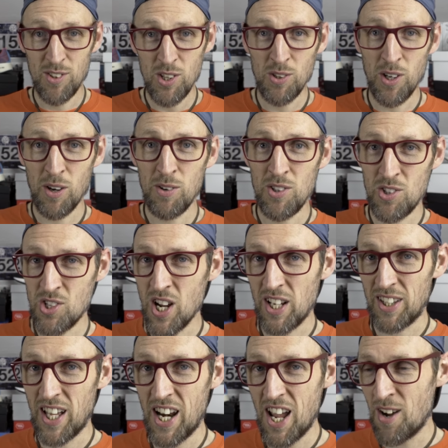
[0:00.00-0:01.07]
do go and
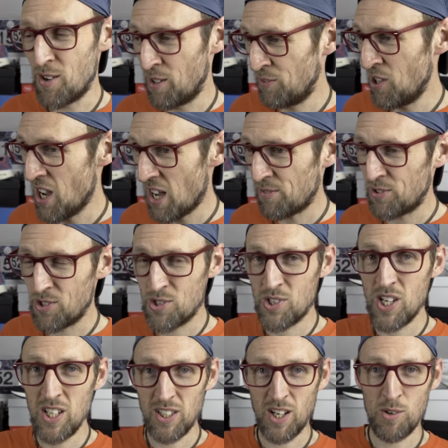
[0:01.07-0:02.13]
check that out if you haven't
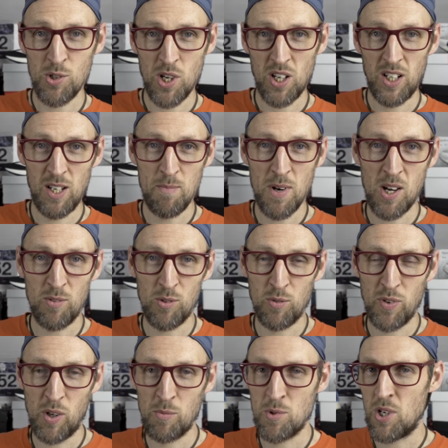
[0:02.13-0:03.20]
seen those early Marvel
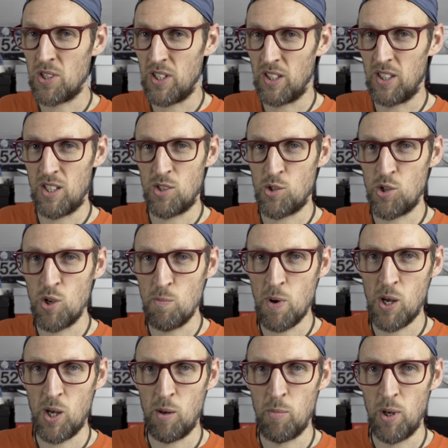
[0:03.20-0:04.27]
films. I think they're
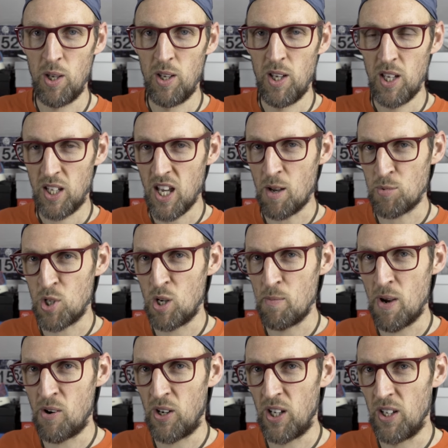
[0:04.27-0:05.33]
superb. Captain
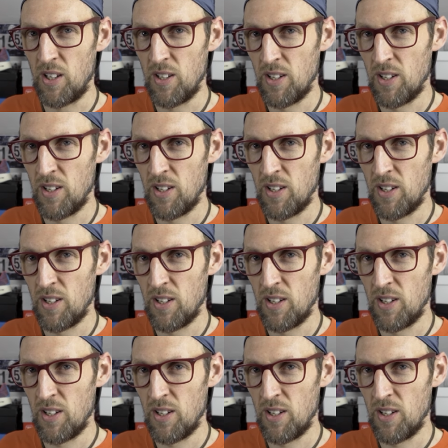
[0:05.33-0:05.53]
America.